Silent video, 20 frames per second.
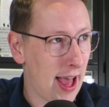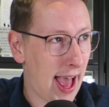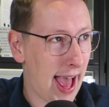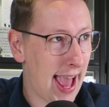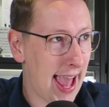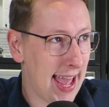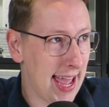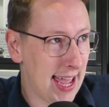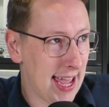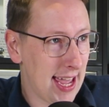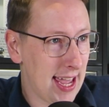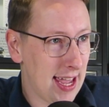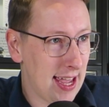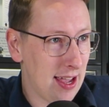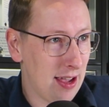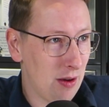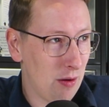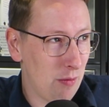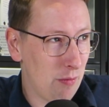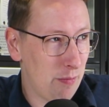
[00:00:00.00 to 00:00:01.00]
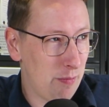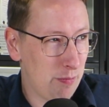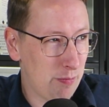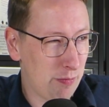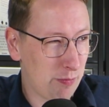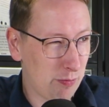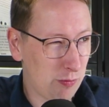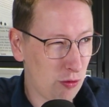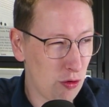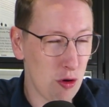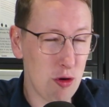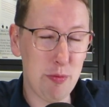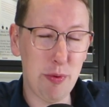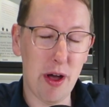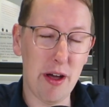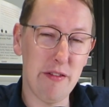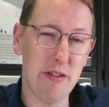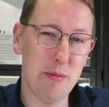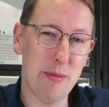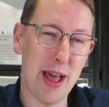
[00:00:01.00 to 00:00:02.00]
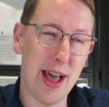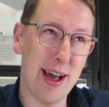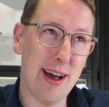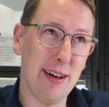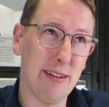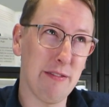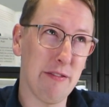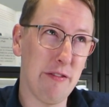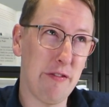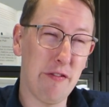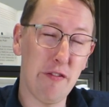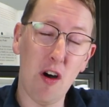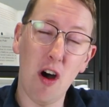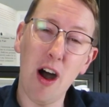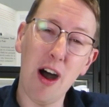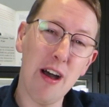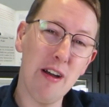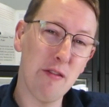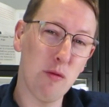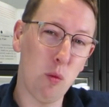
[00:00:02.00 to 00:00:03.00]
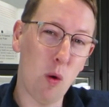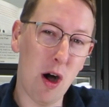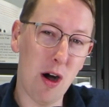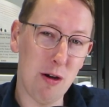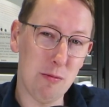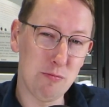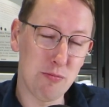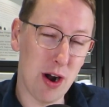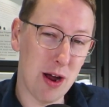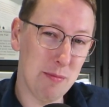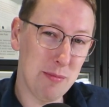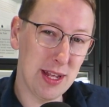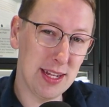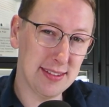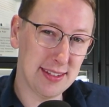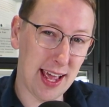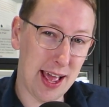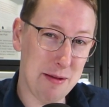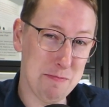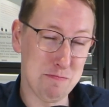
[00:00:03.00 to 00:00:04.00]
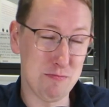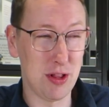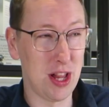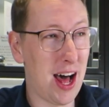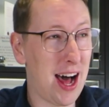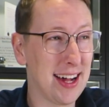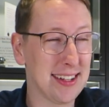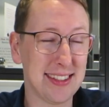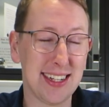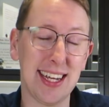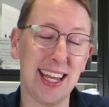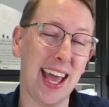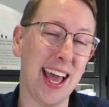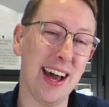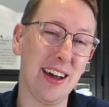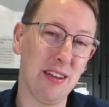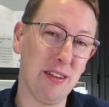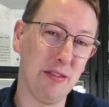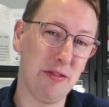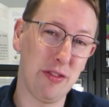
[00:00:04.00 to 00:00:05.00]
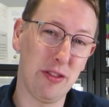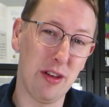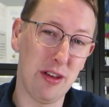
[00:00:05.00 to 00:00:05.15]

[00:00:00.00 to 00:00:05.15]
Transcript: a group of about 5 wild Brumbies came blasting out of